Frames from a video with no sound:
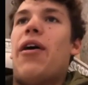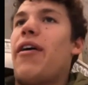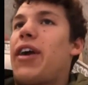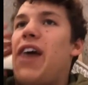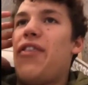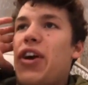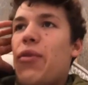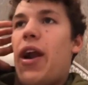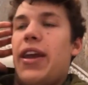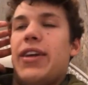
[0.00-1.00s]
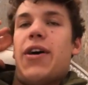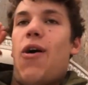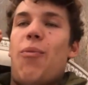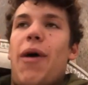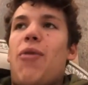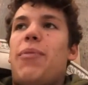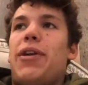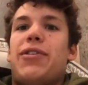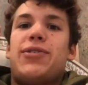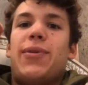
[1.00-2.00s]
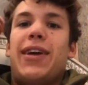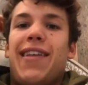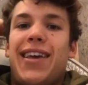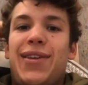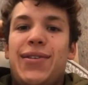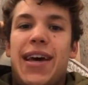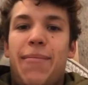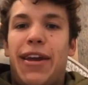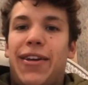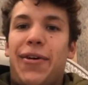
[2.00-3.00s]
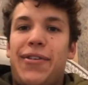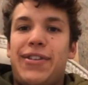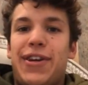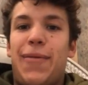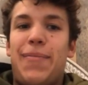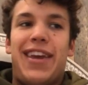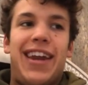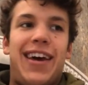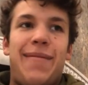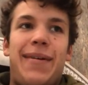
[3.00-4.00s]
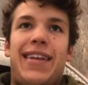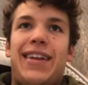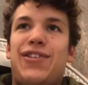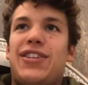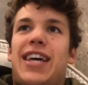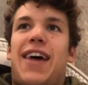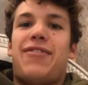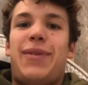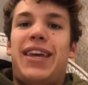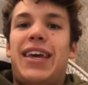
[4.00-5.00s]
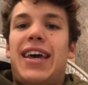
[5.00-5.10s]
like I feel like running is all about bittersweet. Like you set yeah. big goals, you hope you get them, and then you just have to be